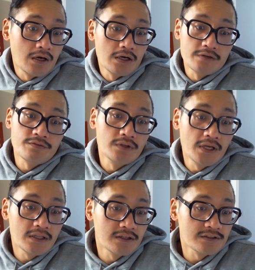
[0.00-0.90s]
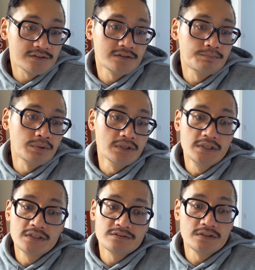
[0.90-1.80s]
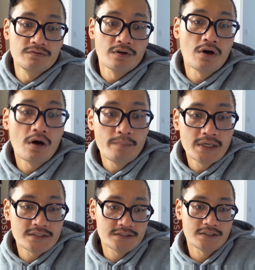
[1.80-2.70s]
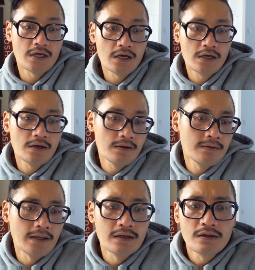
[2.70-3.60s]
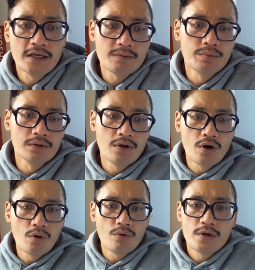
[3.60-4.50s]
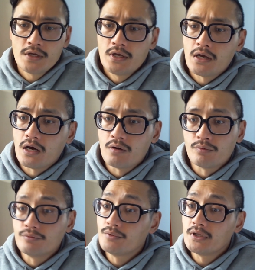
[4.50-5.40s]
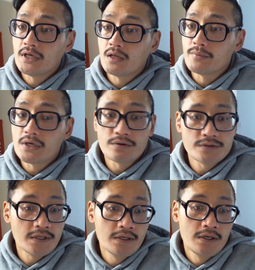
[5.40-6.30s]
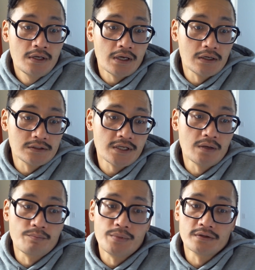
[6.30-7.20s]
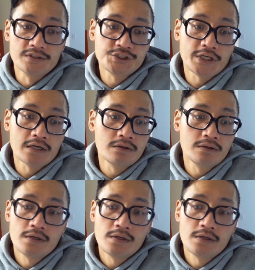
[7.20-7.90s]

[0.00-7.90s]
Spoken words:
If you like this, please leave a comment and a like below. Would really help me out to help build the channel.